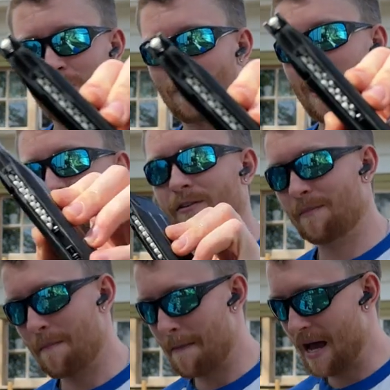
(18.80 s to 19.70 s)
round
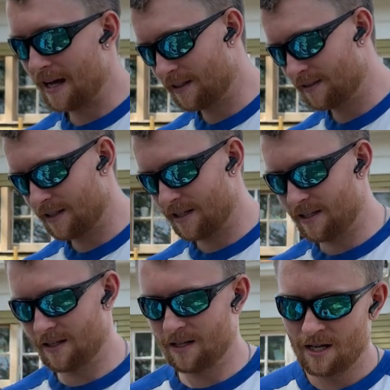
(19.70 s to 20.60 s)

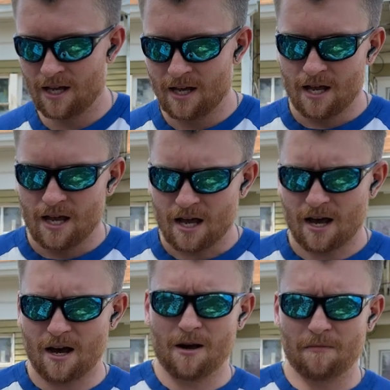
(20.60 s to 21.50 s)
magazine.
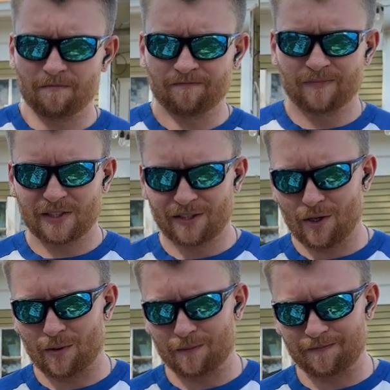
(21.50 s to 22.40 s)

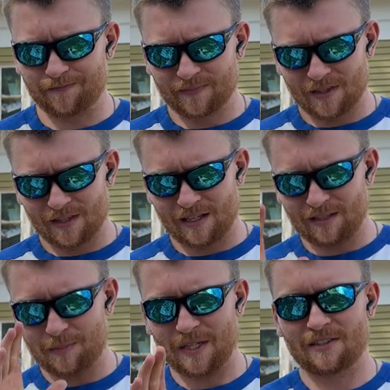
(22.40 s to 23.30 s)
So
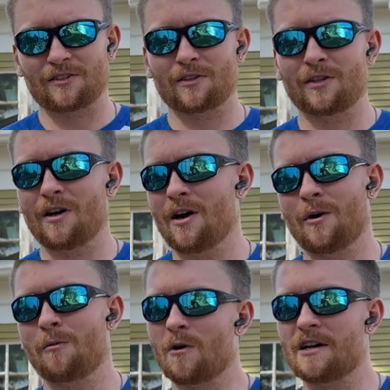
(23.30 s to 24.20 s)
this pistol
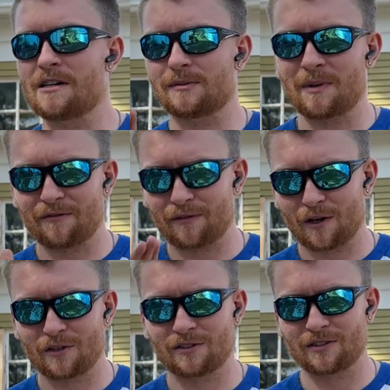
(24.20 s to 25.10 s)
was my
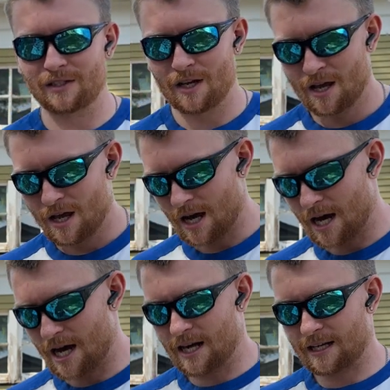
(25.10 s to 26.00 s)
first
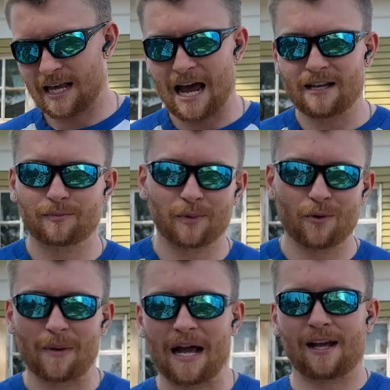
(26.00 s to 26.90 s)
gas
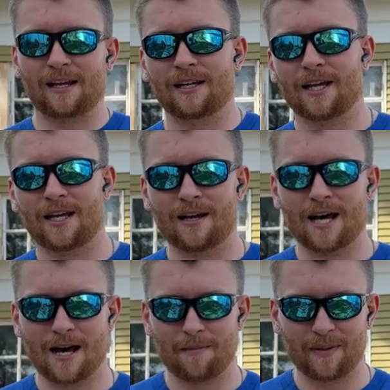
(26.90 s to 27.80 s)
blowback
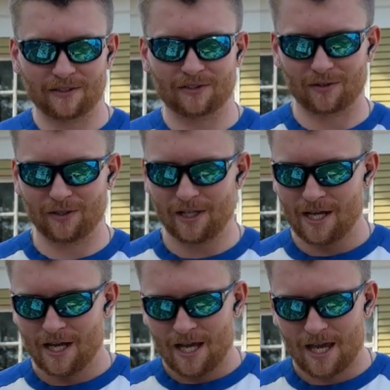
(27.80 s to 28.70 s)
pistol.
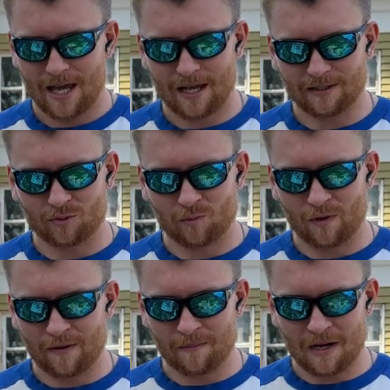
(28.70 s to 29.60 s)
It's
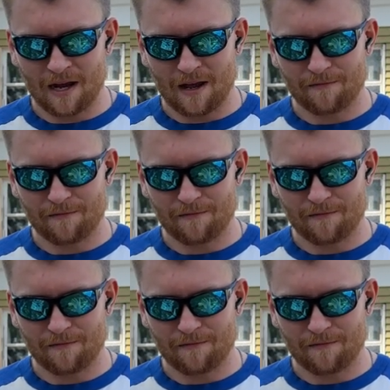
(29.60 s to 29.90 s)
one of my